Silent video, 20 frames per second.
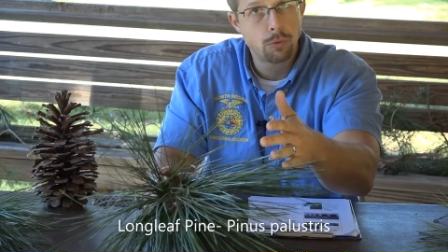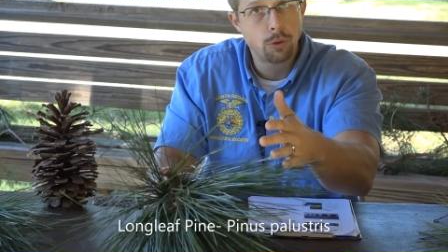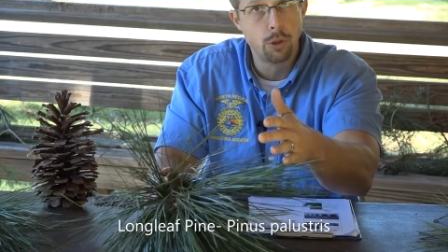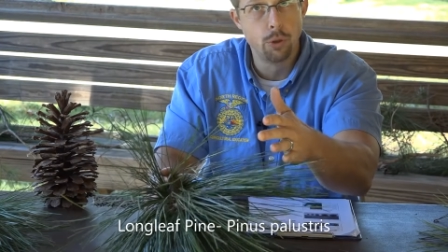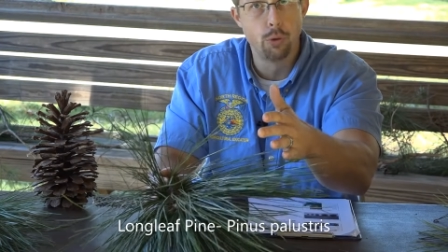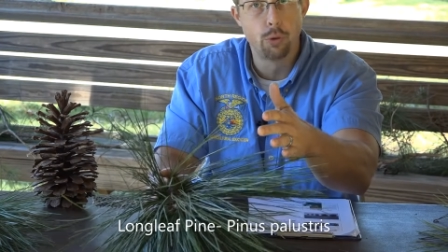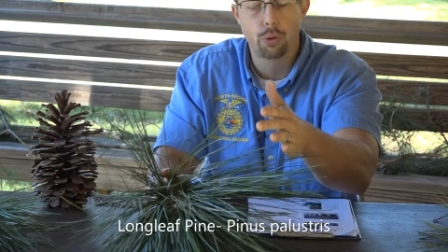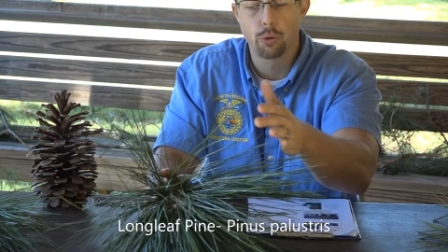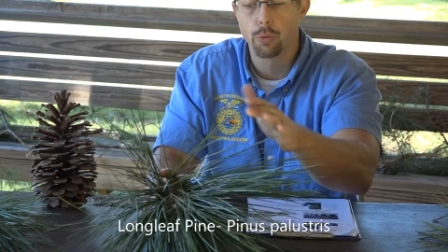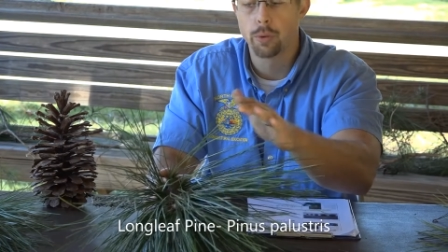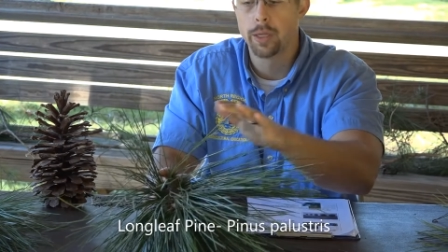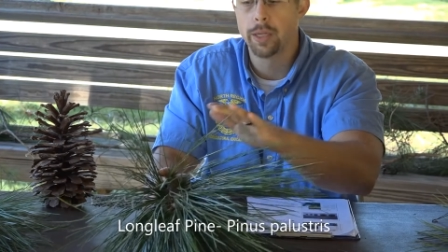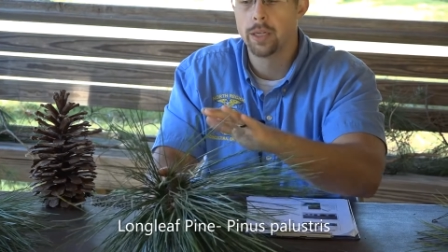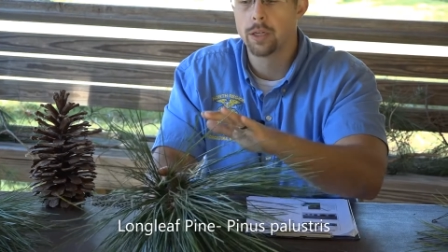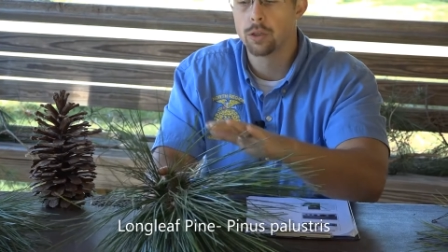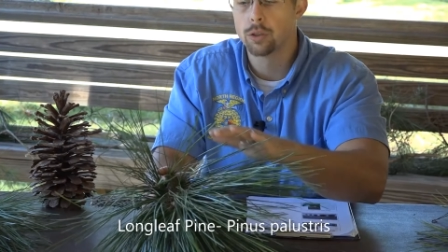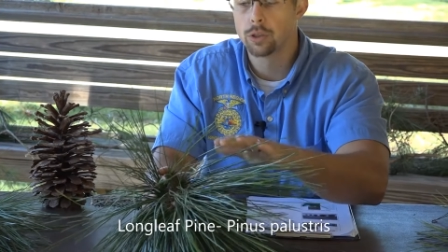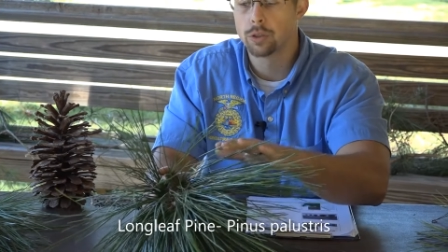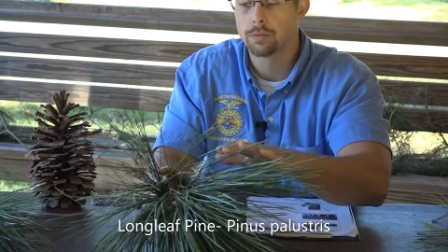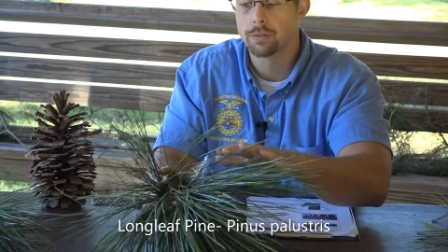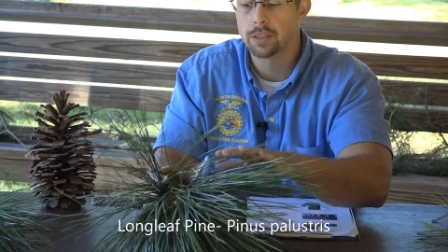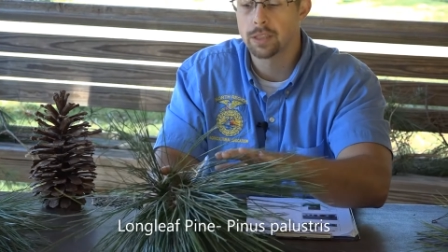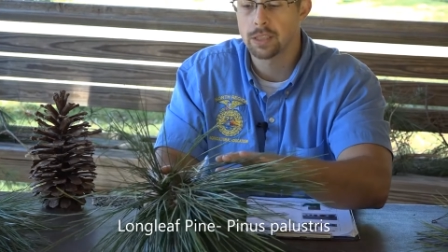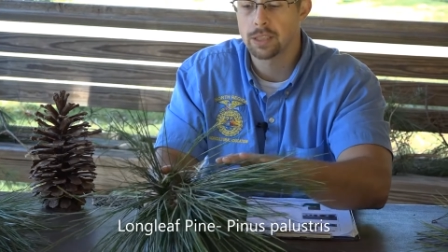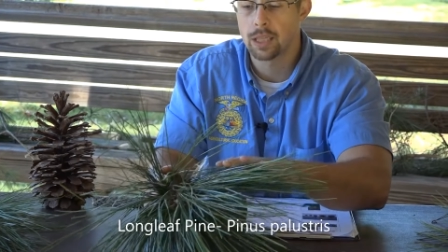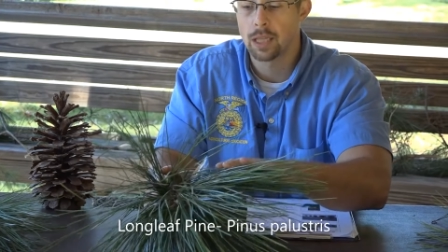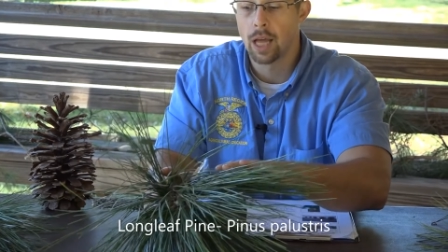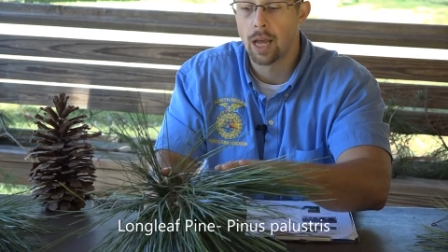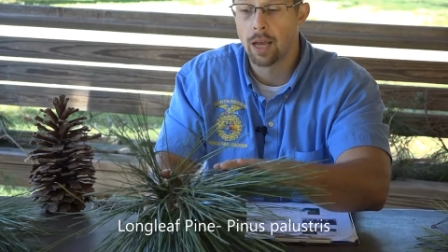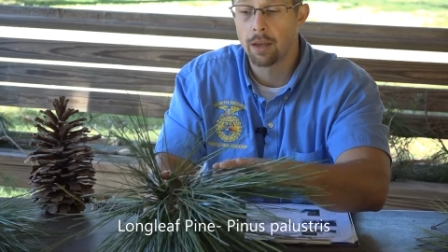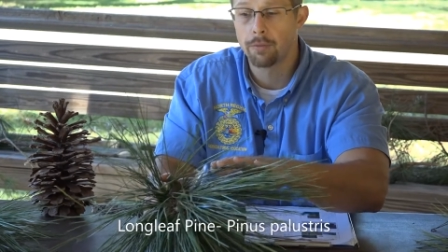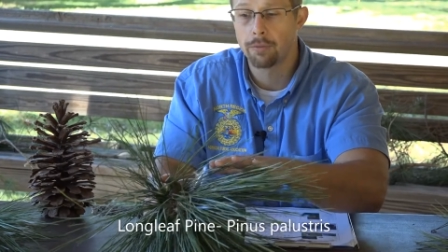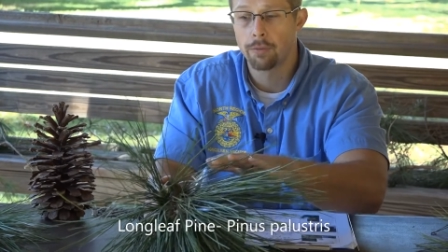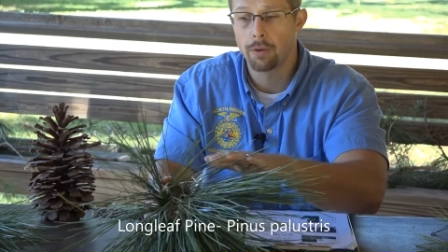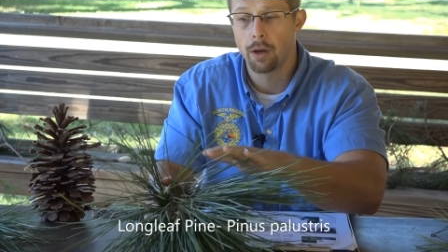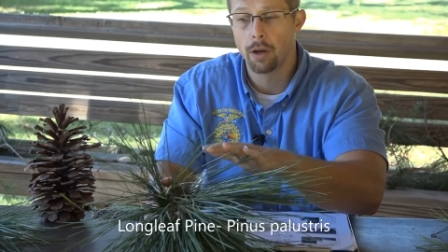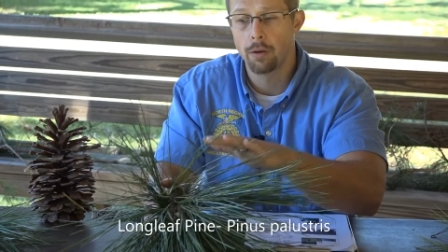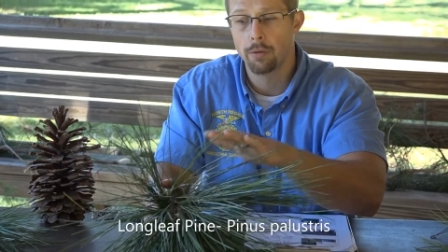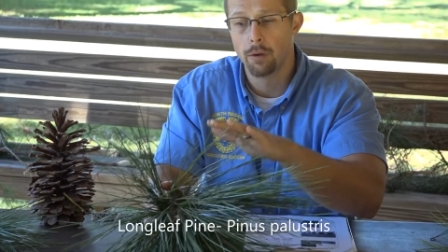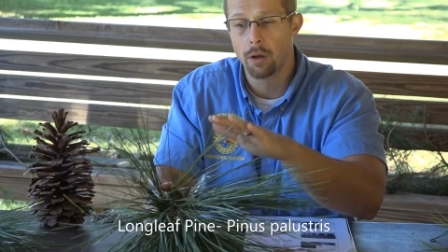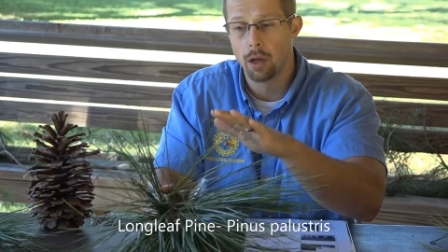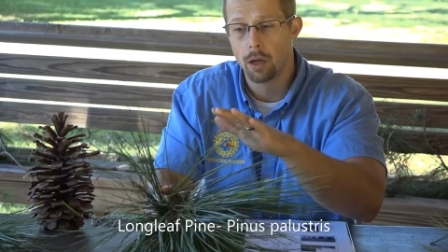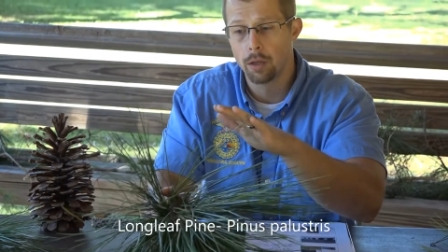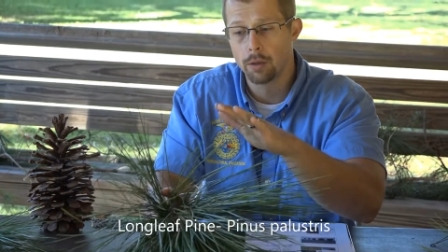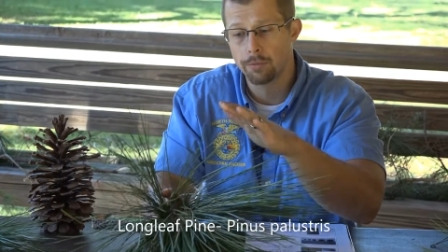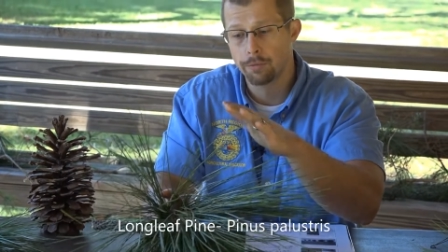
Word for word: two, three years of its life, a,